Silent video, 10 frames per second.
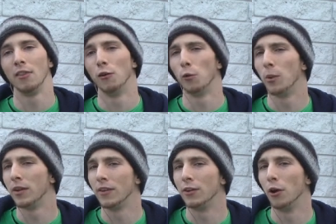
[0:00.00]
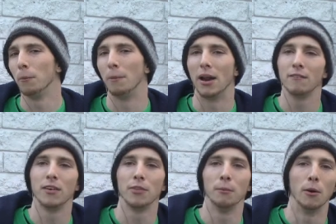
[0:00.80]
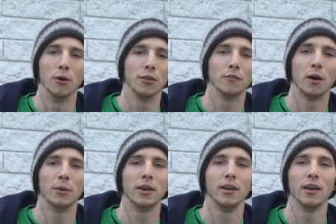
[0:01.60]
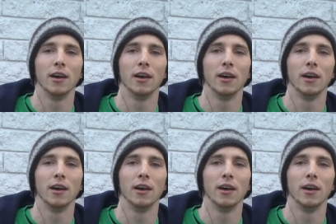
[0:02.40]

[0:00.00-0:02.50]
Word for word: they're the ones that don't benefit the most from it.